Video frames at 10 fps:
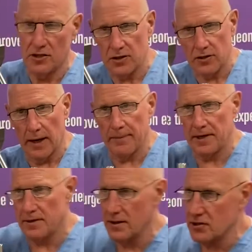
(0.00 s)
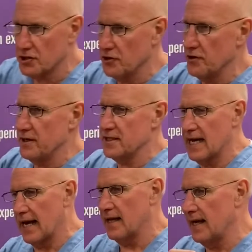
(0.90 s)
So I'm going to show you
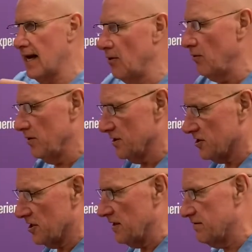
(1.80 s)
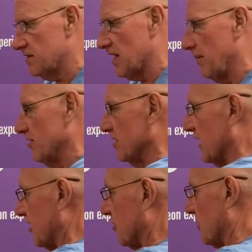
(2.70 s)
exactly how we'll achieve
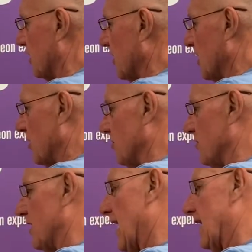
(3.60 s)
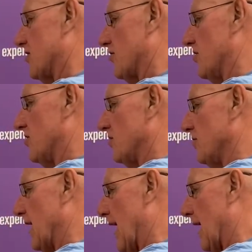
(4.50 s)
stabilization using that. So to do
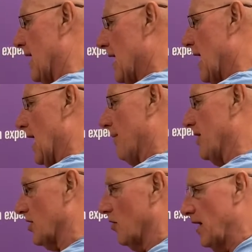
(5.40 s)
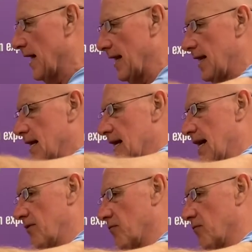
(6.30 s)
that, I'm going to go ahead and